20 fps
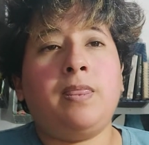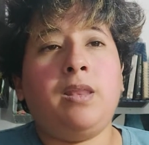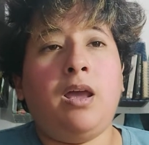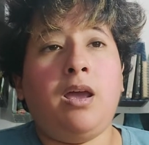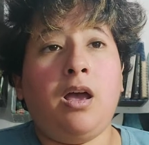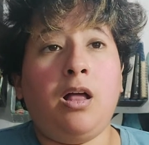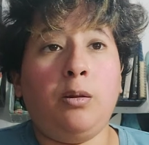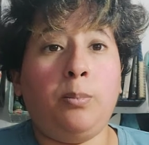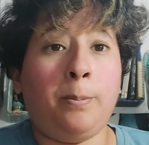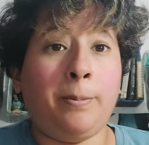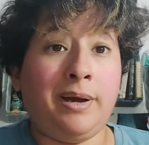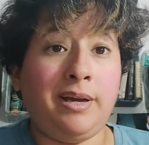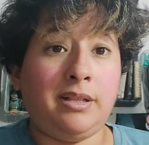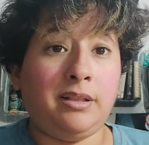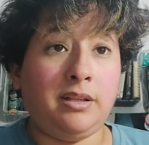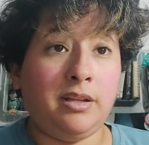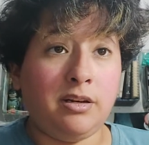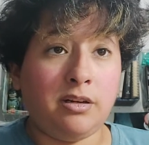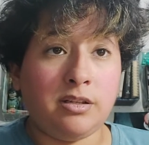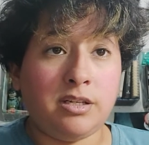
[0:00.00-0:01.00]
Help my
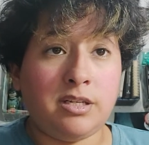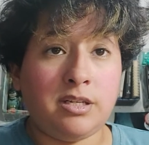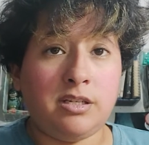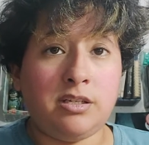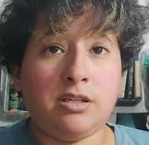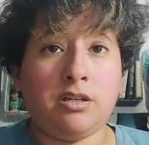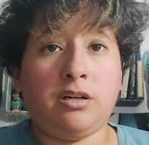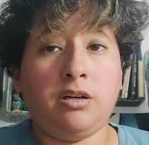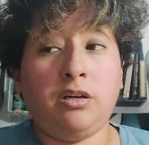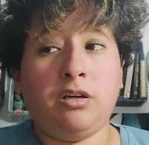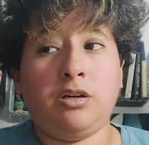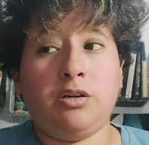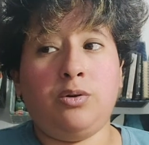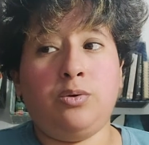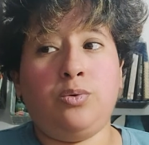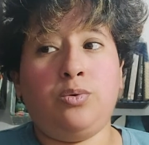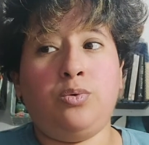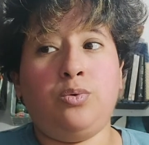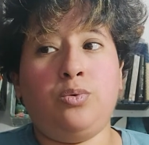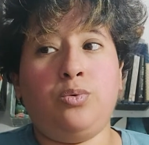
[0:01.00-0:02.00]
little sister,
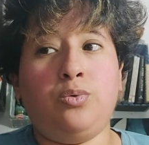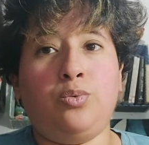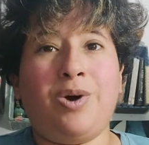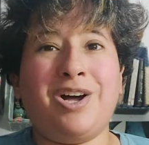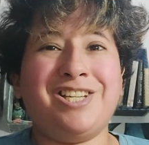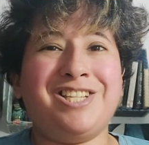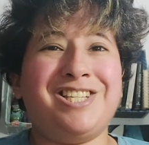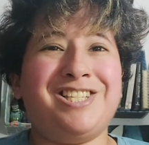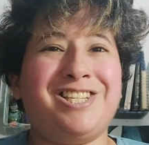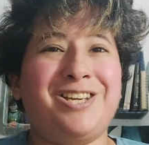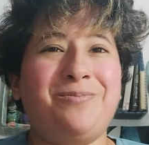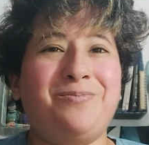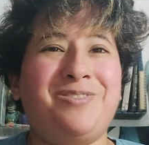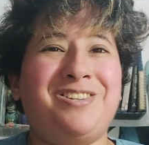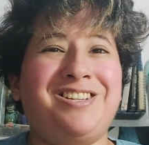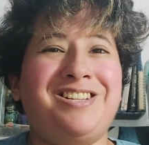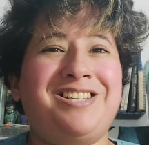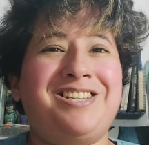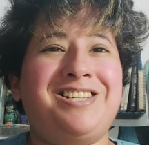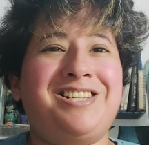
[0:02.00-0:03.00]
who was
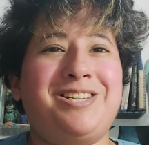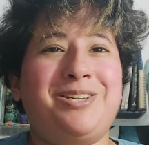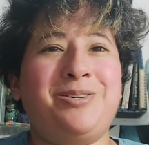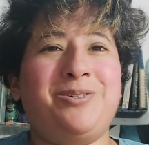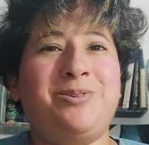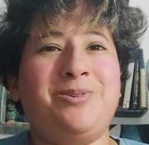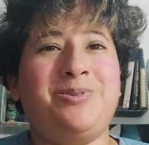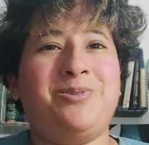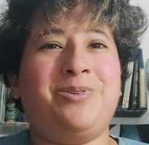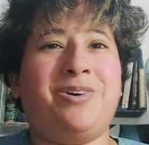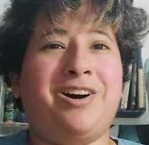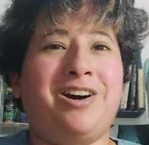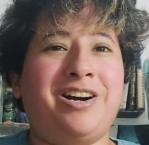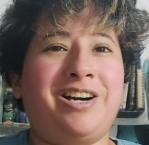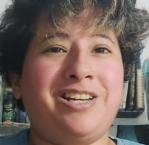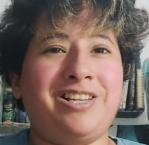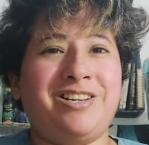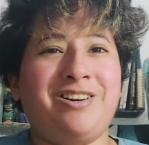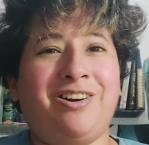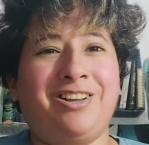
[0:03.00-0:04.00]
accepted to
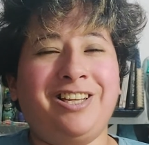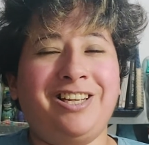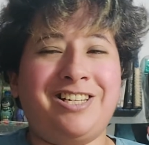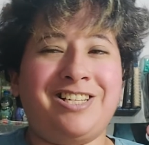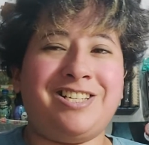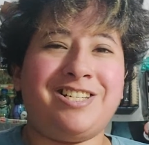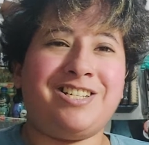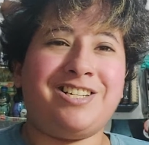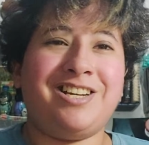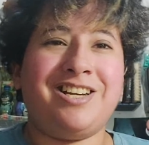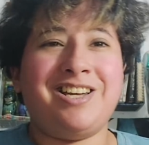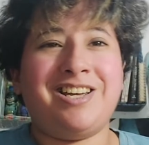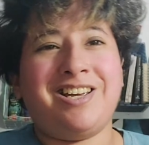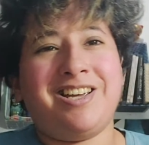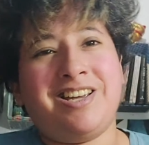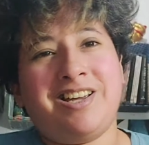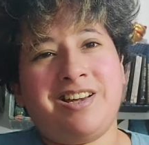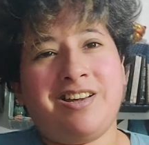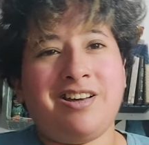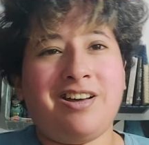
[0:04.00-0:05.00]
art college.
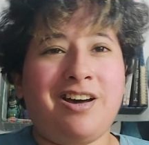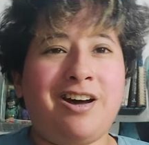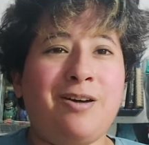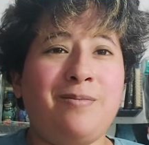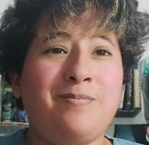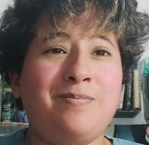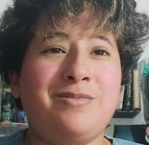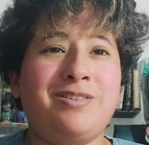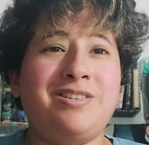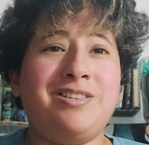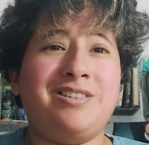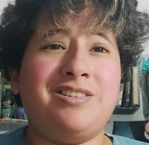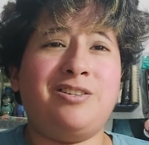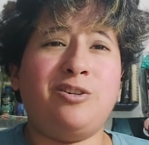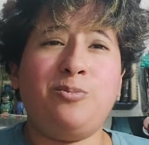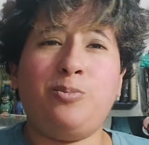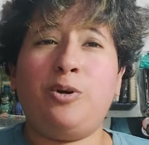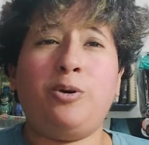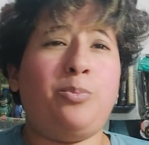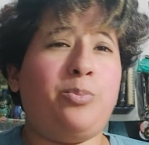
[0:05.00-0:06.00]
I'm
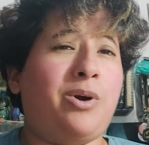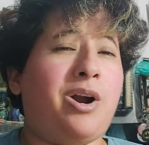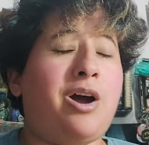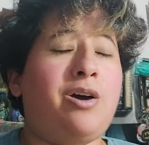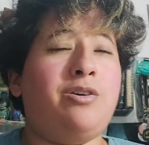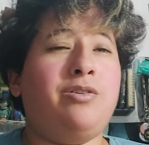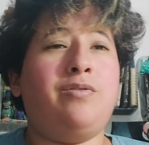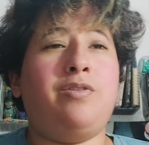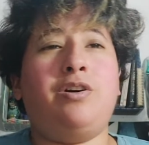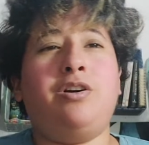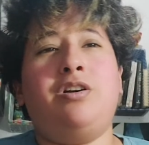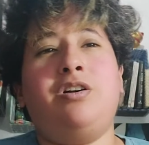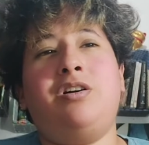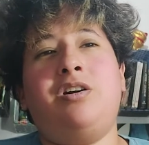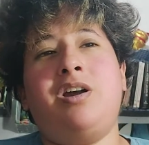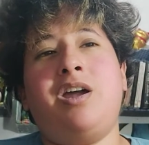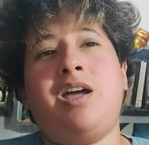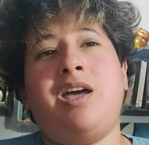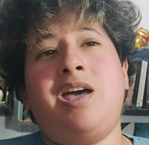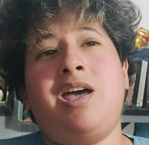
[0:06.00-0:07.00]
super proud of
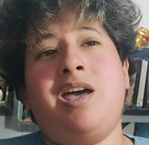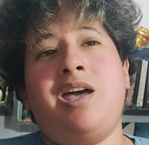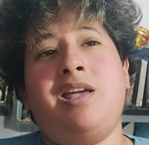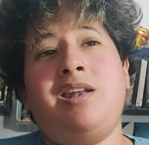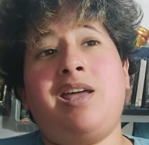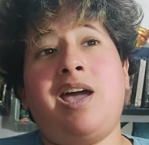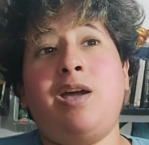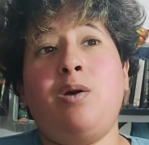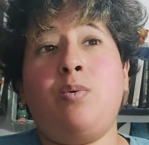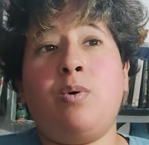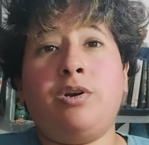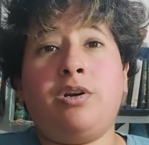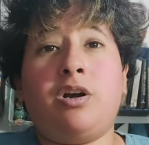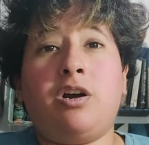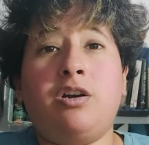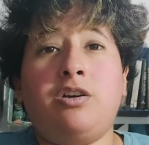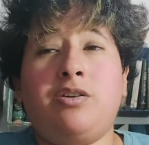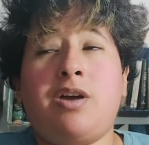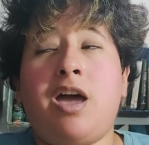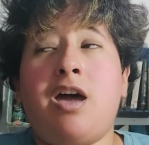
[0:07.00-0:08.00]
her, and I want
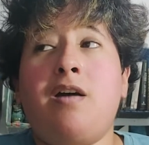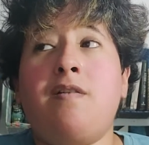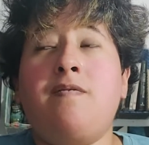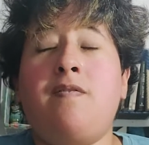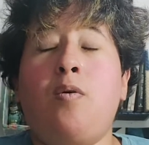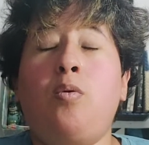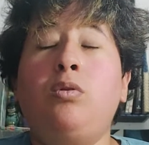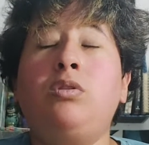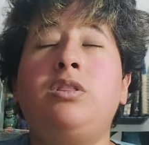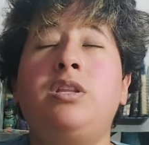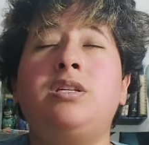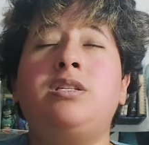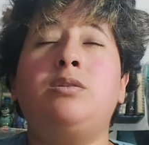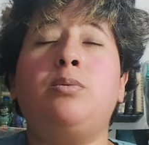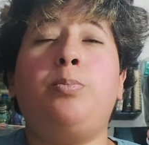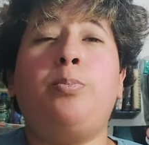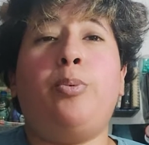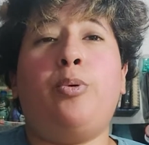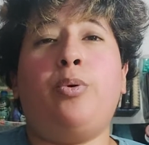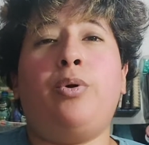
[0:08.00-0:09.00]
her to have all the
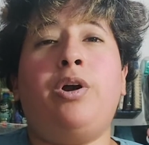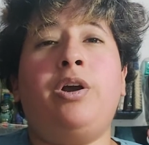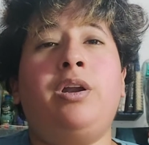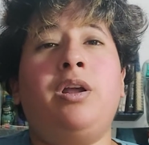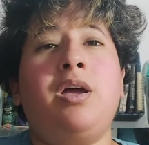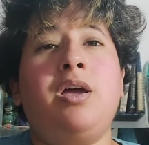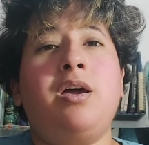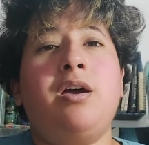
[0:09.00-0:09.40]
support